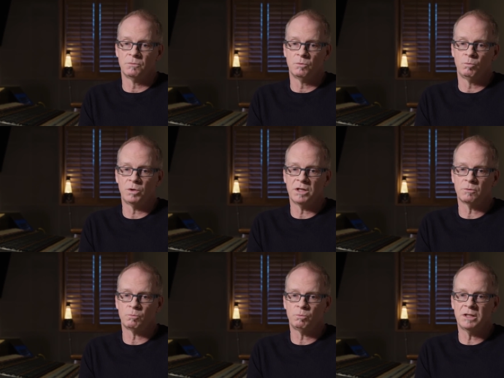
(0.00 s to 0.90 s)

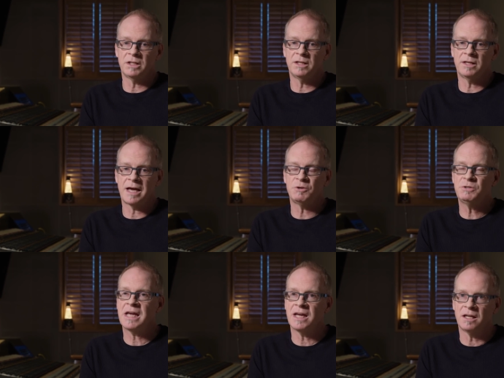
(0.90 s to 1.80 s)
really
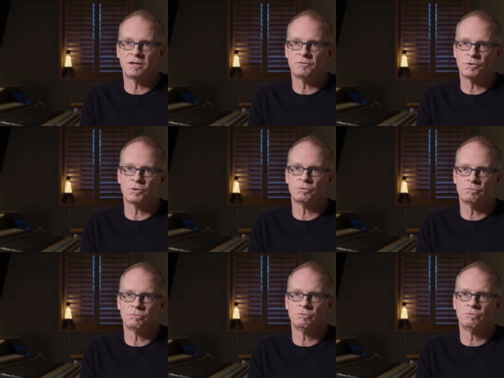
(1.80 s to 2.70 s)
entertaining for
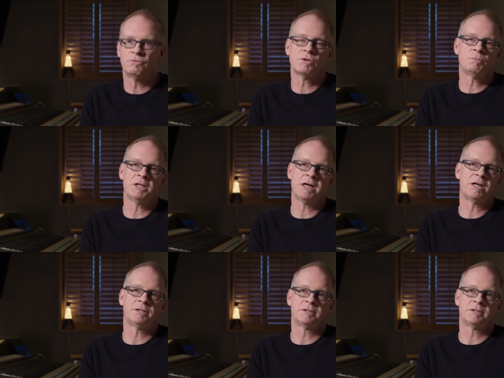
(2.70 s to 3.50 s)
the player.